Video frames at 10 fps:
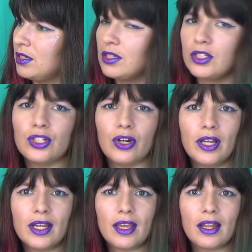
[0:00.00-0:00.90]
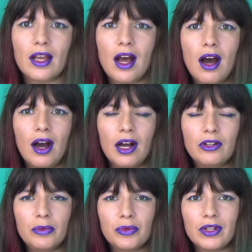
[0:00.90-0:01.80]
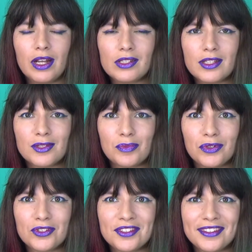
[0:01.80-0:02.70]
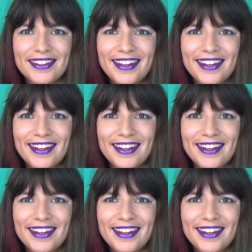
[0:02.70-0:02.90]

Doja Cat? How do you pronounce this person?